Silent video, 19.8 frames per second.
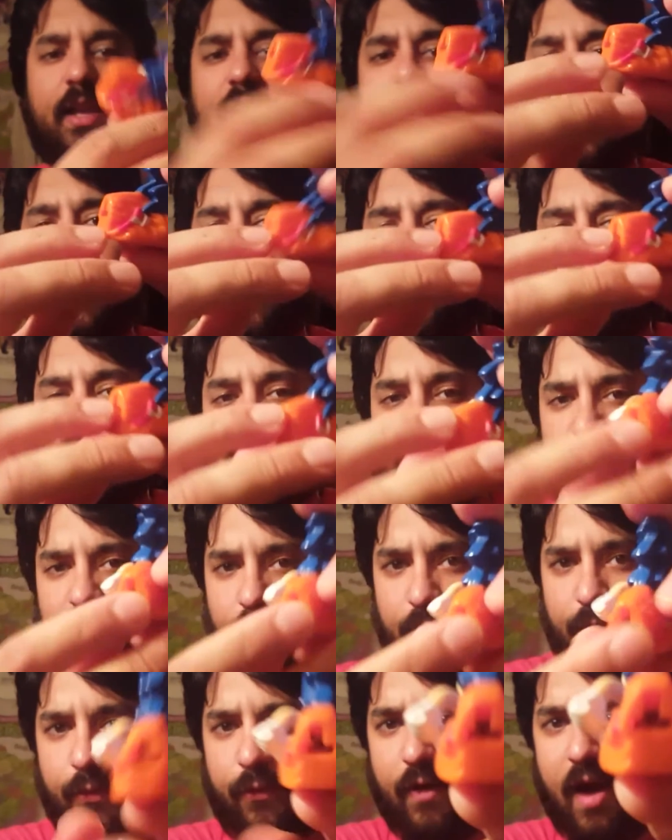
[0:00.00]
he obviously
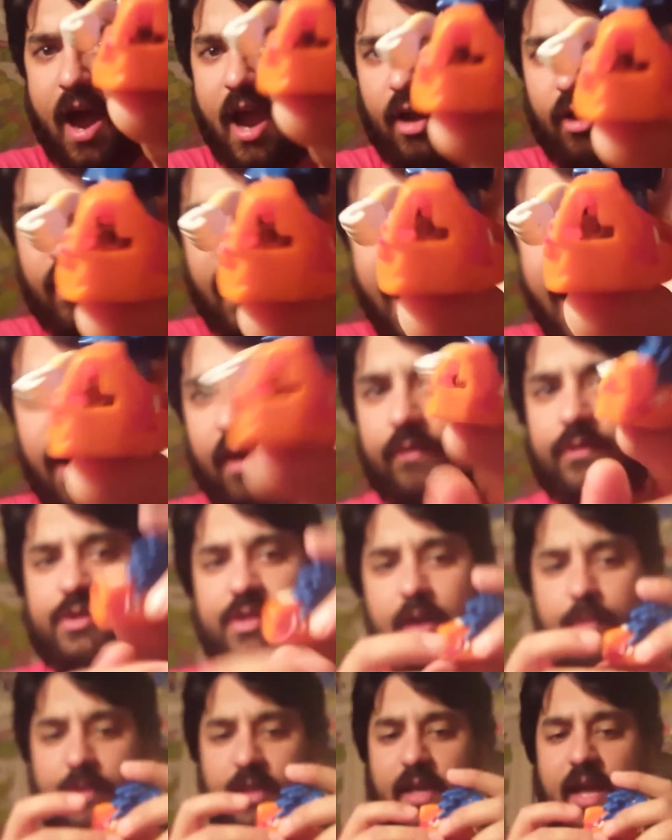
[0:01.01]
would fire out of
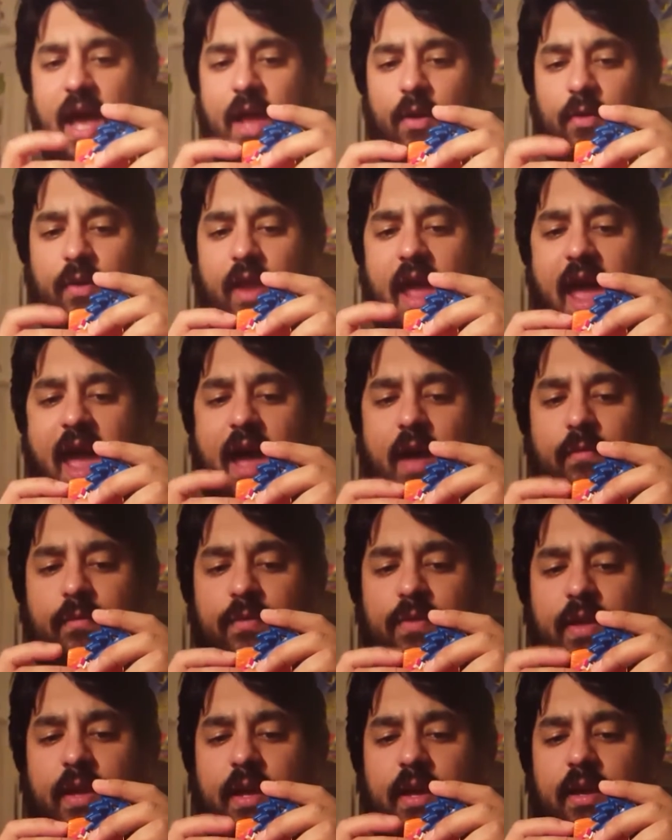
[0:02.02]
something. I don't
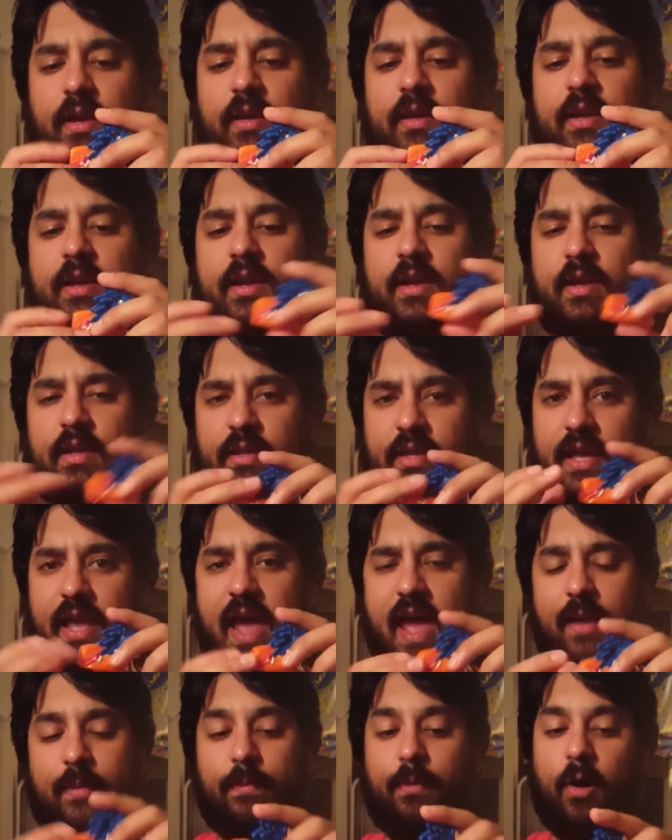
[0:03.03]
have the
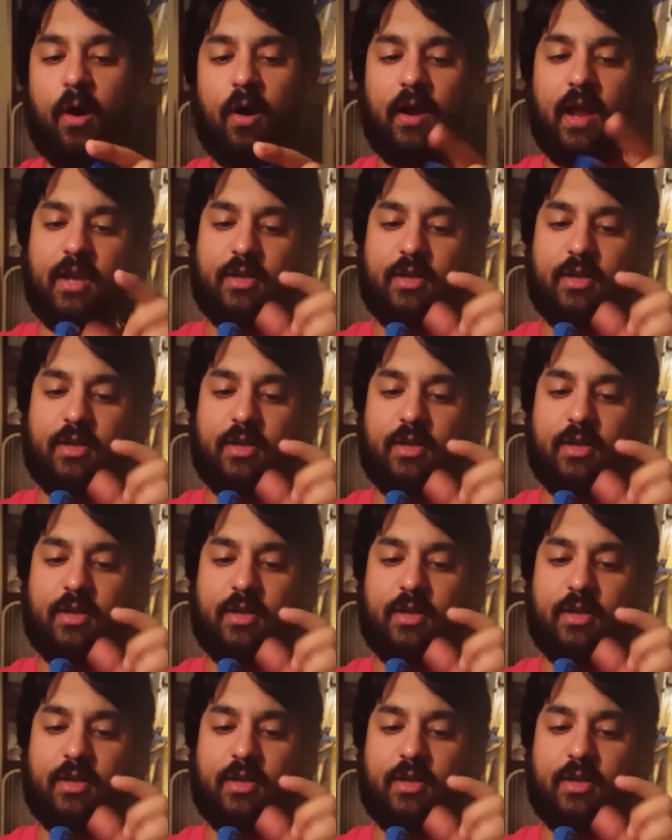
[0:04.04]
end part.